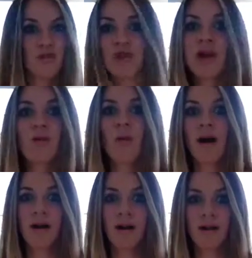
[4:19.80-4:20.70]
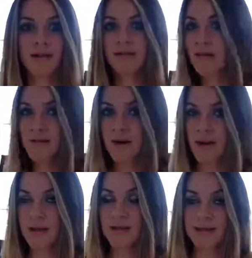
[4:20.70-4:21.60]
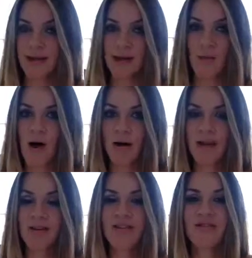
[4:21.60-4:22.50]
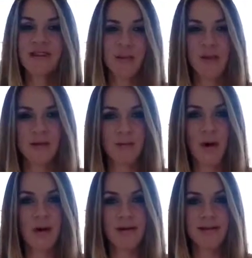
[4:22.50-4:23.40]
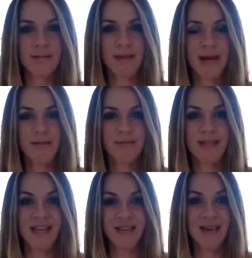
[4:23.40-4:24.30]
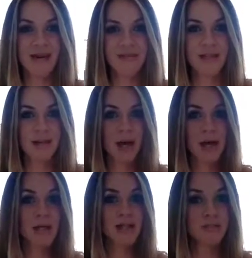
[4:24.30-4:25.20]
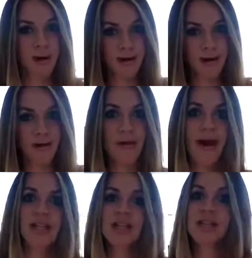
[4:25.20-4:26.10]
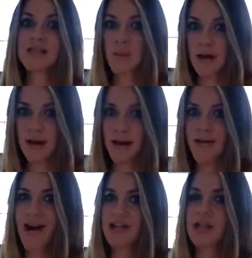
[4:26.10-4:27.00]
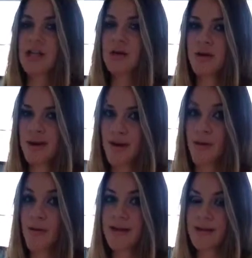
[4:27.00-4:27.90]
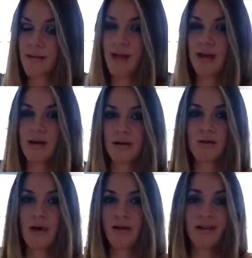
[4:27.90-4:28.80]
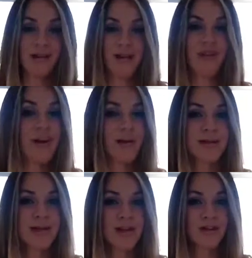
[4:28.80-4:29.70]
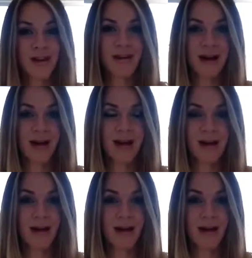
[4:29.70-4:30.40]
Drink water. Go for a little tiny walk. Even if it's something small, sometimes that's enough to spark another action and spark another action and you can get momentum and get on a roll. You never know what's going to trigger it.